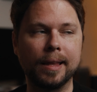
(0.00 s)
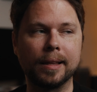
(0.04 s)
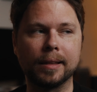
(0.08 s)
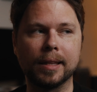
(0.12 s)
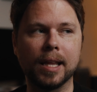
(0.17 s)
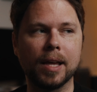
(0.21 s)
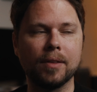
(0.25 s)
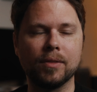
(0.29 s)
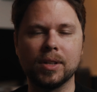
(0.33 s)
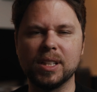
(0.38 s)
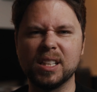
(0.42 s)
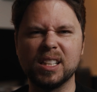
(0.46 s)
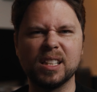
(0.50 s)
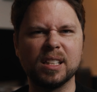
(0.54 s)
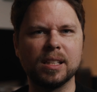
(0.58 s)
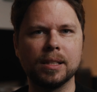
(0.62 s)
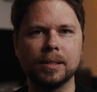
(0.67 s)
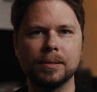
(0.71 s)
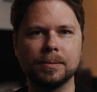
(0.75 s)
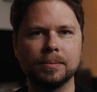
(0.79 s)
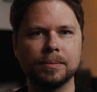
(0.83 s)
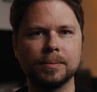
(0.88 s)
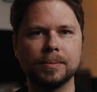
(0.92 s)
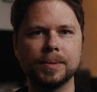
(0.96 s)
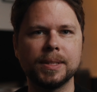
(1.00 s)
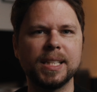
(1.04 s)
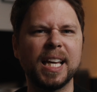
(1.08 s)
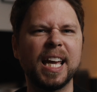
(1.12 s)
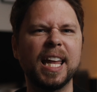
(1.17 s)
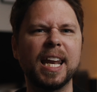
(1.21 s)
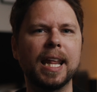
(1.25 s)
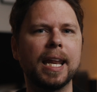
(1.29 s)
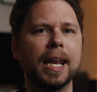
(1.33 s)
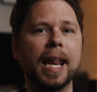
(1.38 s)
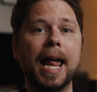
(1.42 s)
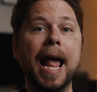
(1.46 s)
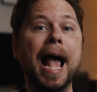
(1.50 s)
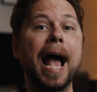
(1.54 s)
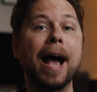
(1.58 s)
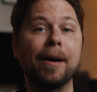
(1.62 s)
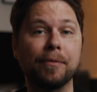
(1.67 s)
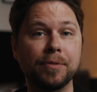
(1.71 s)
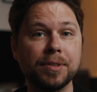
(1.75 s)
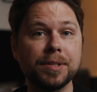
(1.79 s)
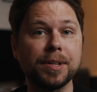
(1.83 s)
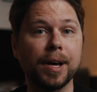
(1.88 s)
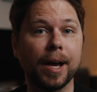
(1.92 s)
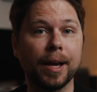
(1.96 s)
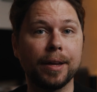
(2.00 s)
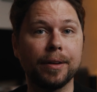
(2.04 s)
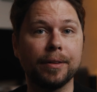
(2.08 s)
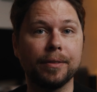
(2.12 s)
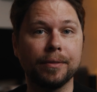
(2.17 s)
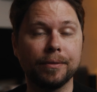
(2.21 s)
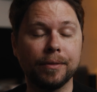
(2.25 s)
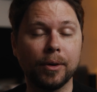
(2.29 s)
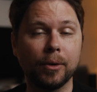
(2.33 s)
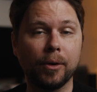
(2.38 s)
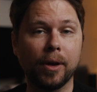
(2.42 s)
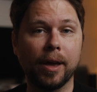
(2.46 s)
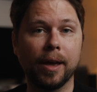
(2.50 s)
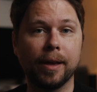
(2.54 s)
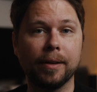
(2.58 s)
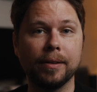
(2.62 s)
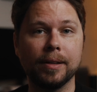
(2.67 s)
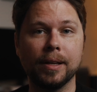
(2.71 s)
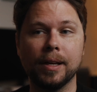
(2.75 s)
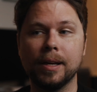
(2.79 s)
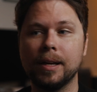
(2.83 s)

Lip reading: 10.5 side, okay?